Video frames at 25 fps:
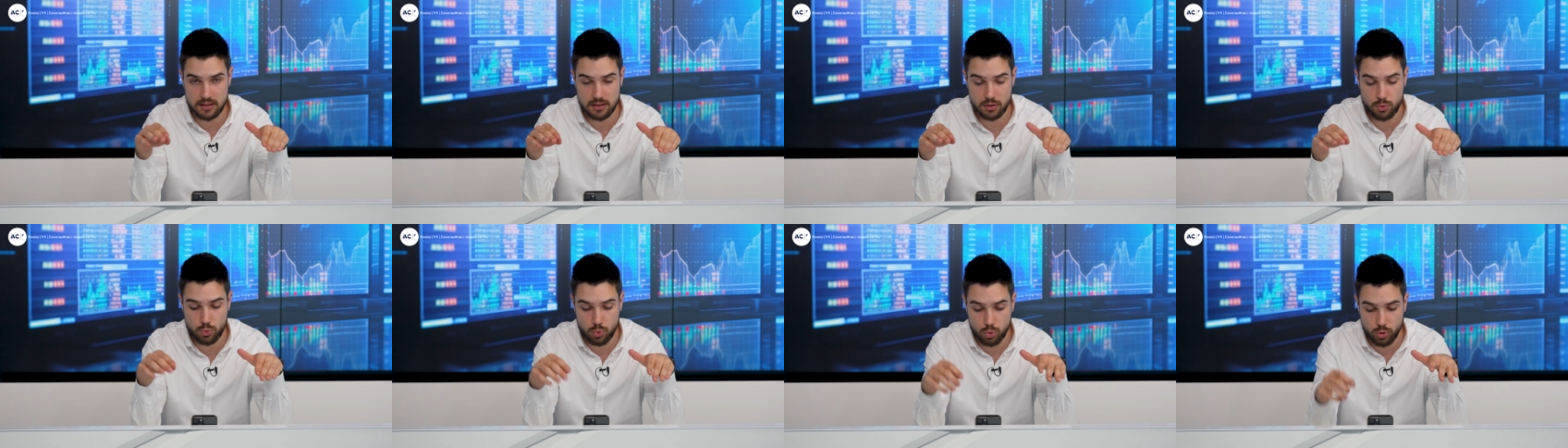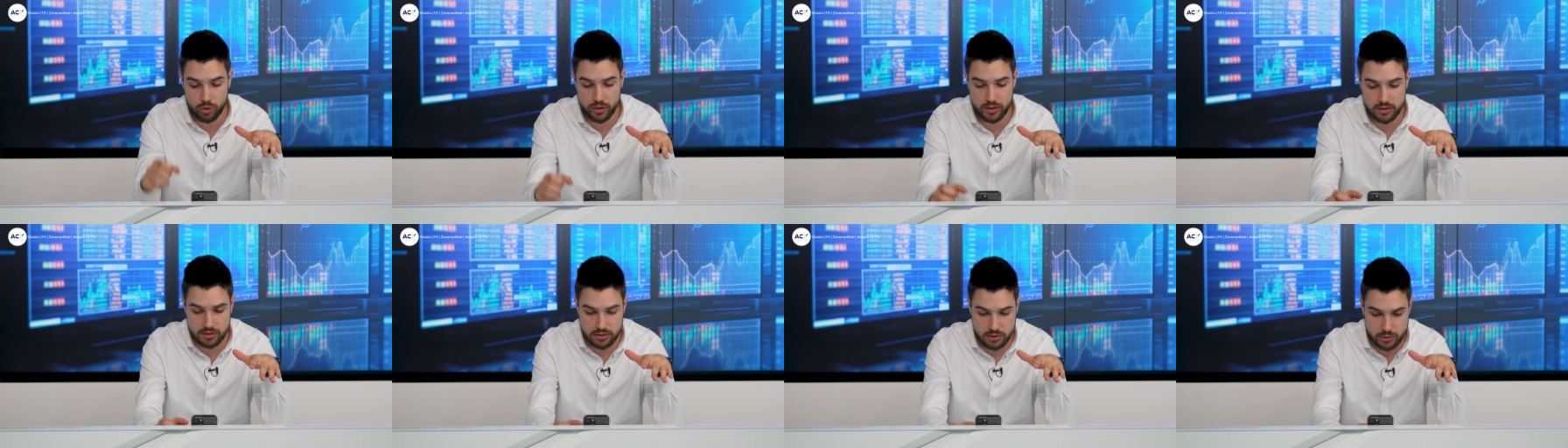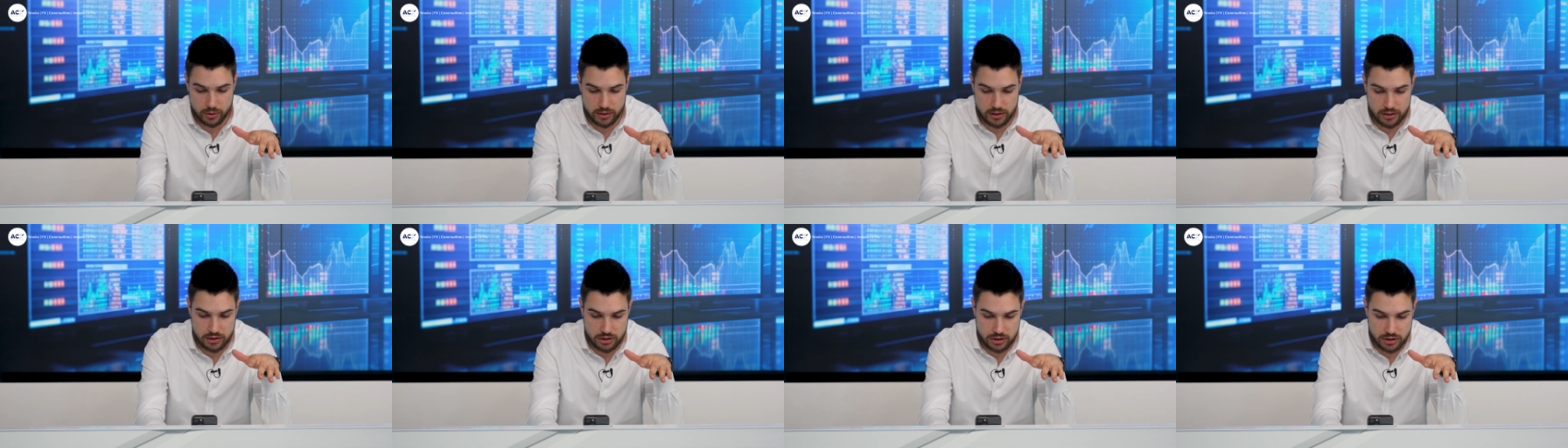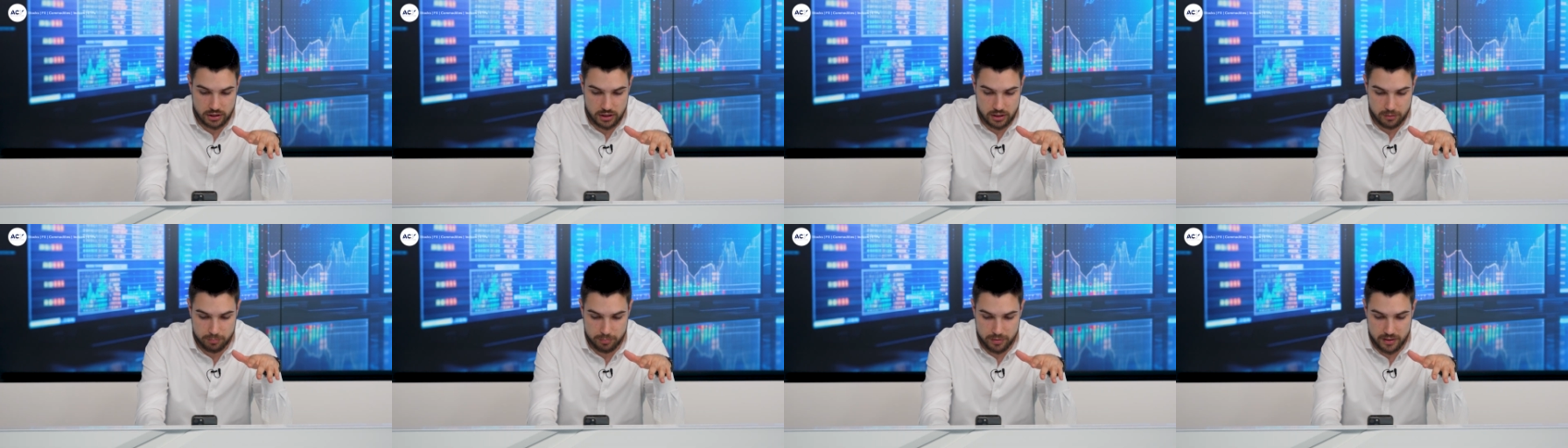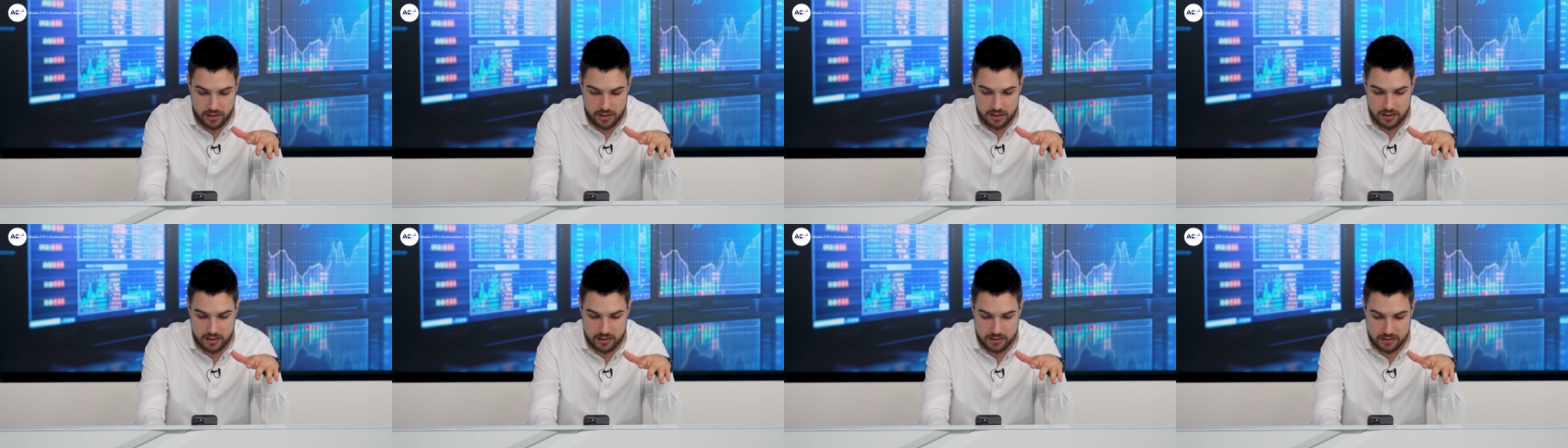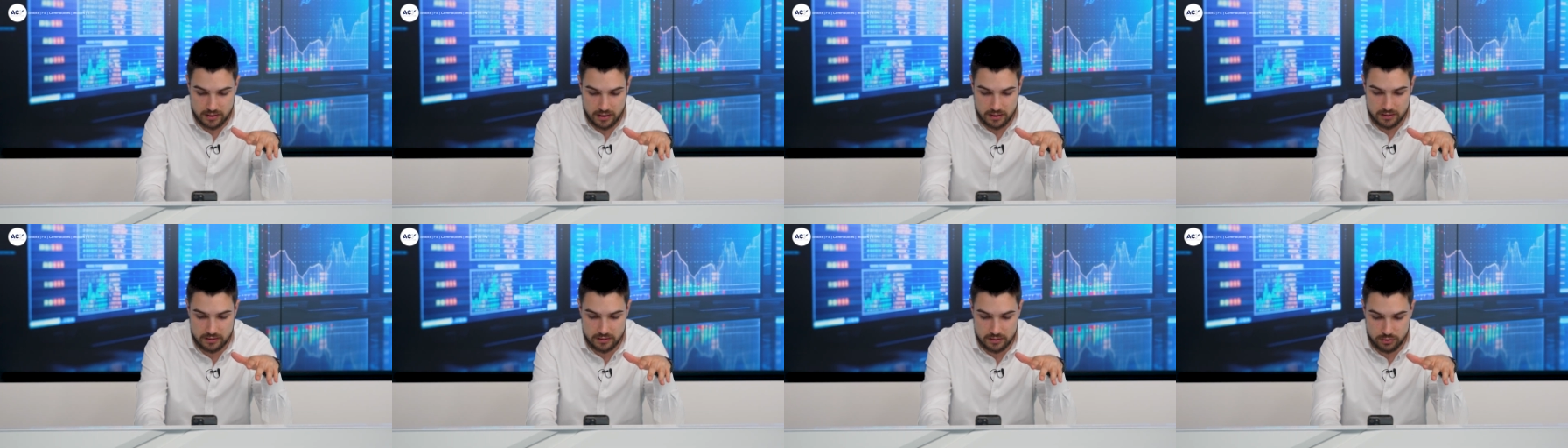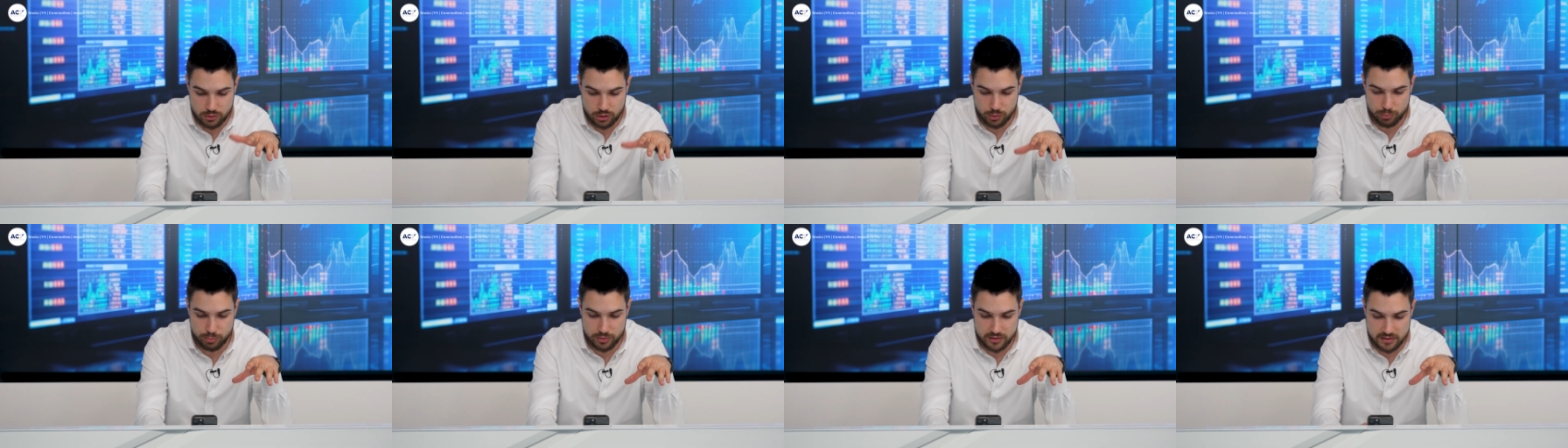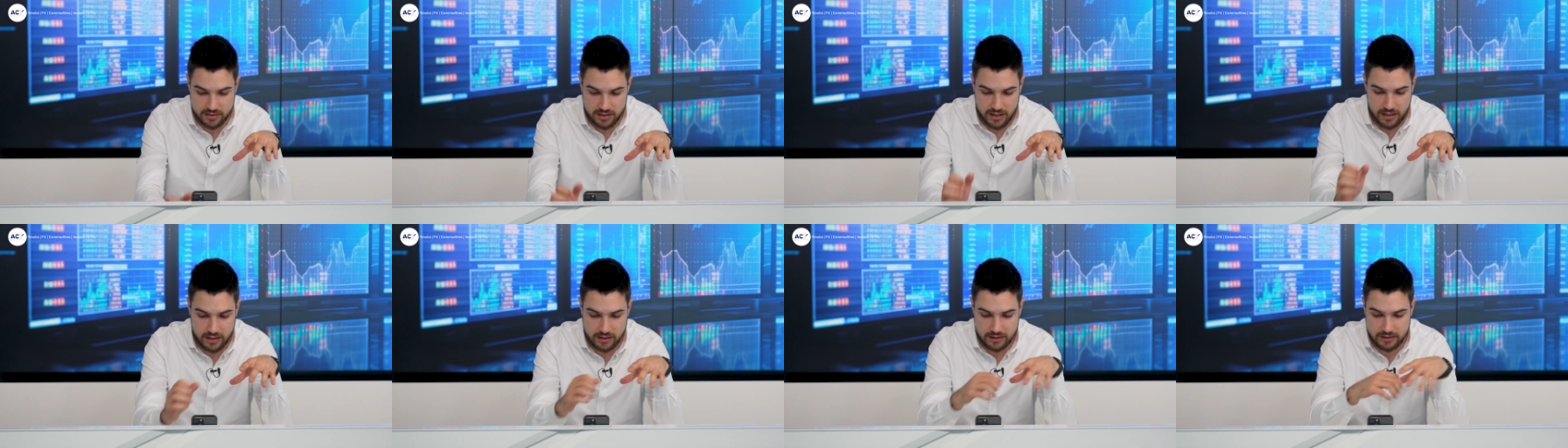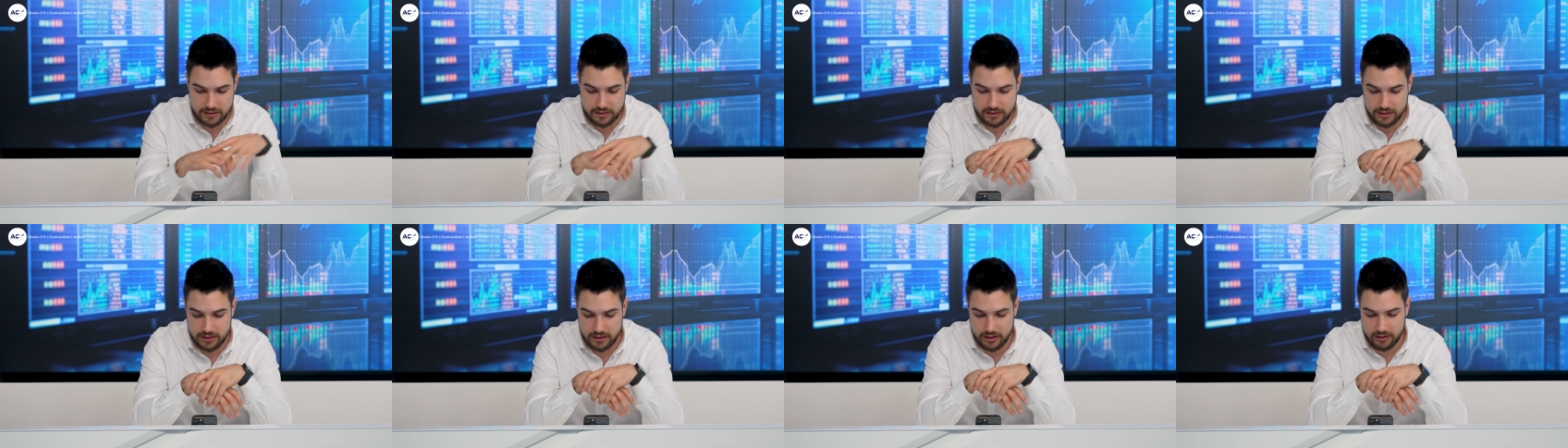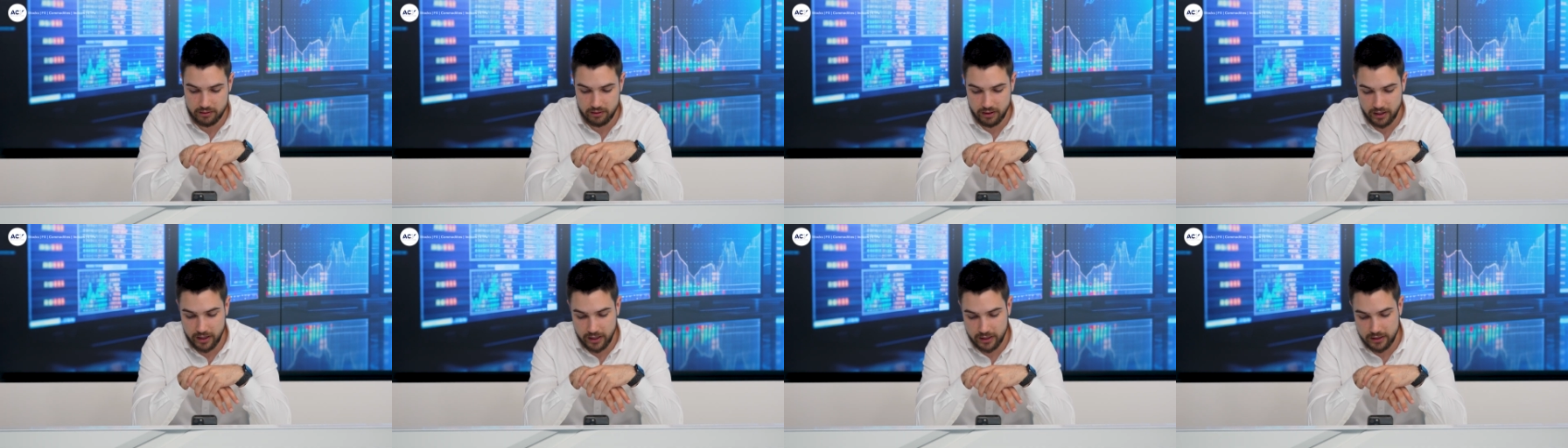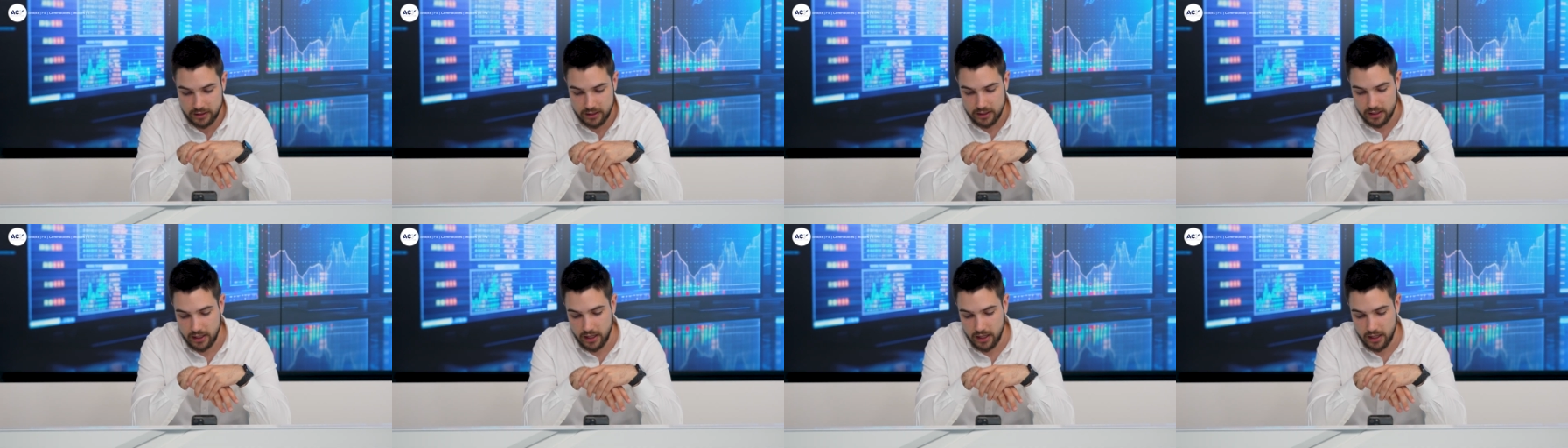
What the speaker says: The quarter three GDP is at 0%, all right?